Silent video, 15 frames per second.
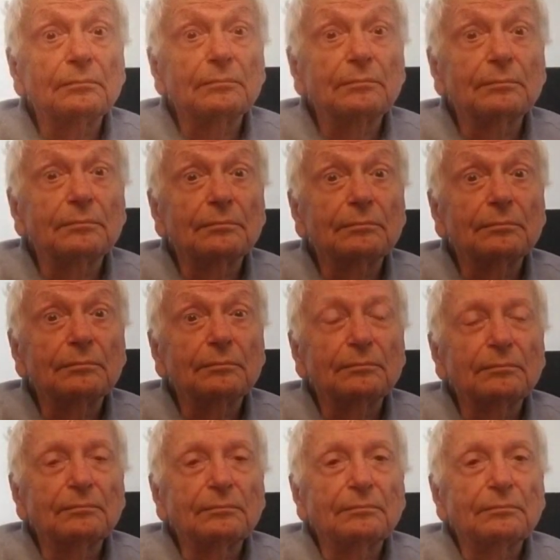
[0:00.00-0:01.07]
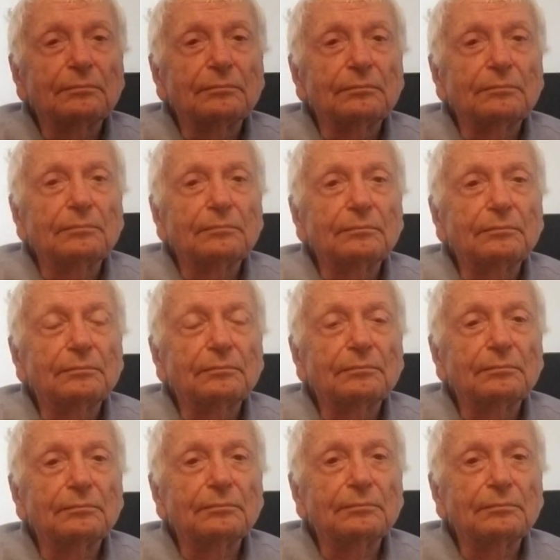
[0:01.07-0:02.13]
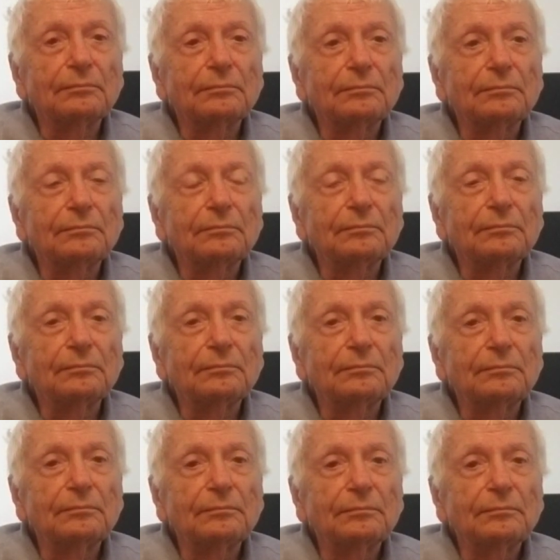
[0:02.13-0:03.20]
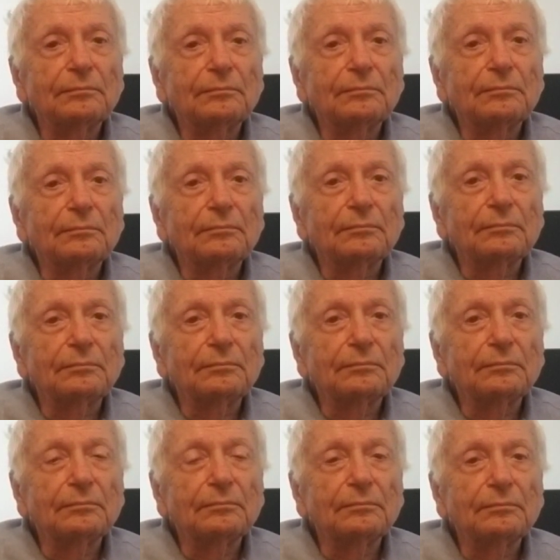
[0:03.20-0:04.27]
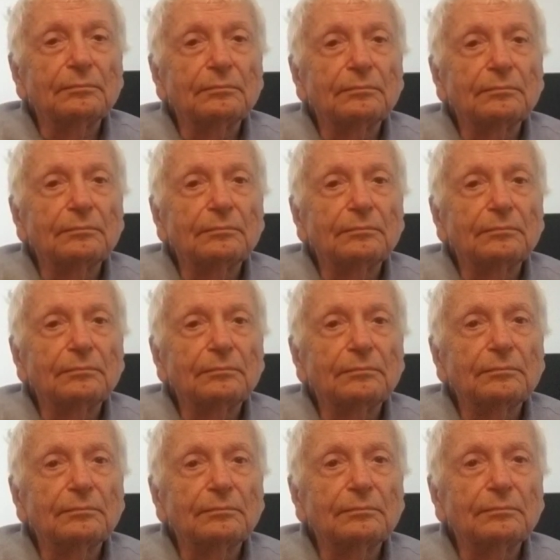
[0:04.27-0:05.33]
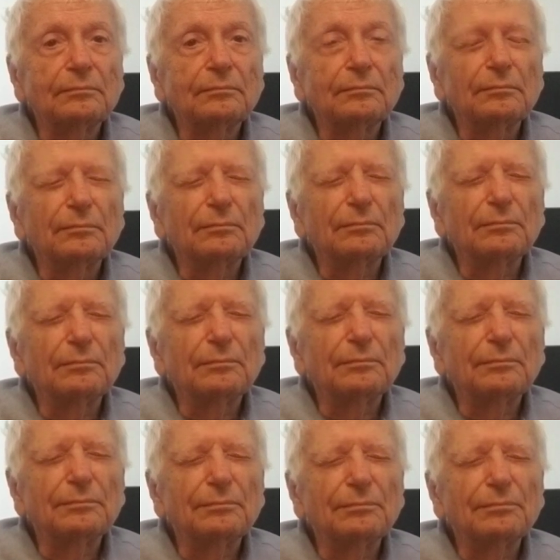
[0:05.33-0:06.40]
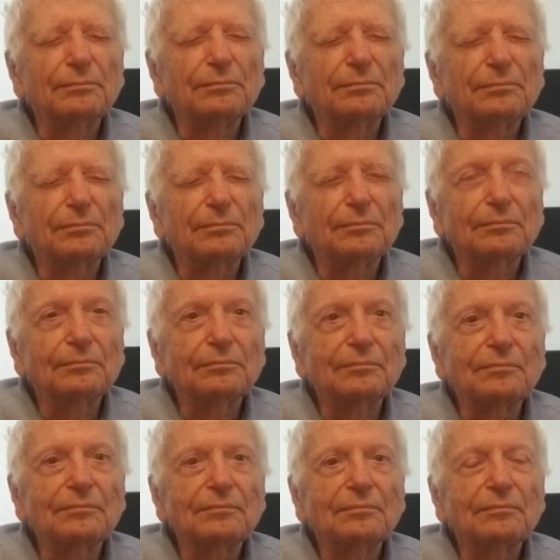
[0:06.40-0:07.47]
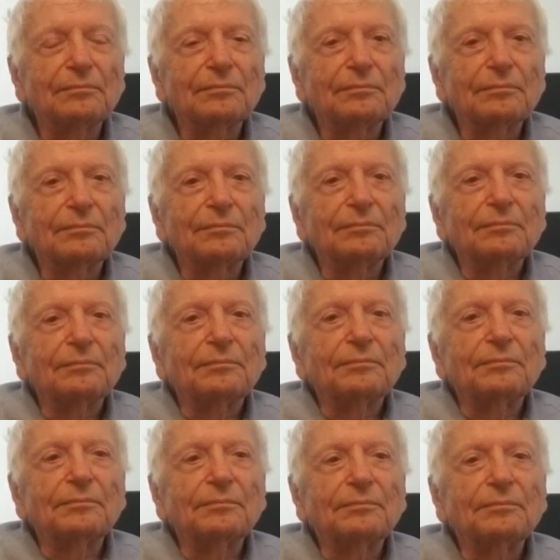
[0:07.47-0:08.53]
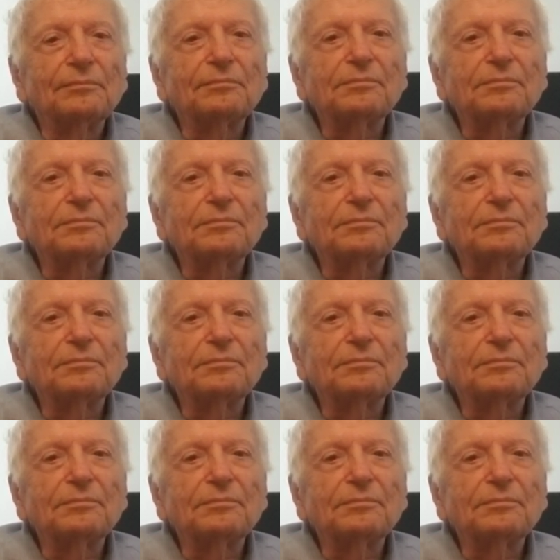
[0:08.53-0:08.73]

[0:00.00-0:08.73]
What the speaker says: Good. Can you shut your eyes and then reopen them? Reopen, please. Okay.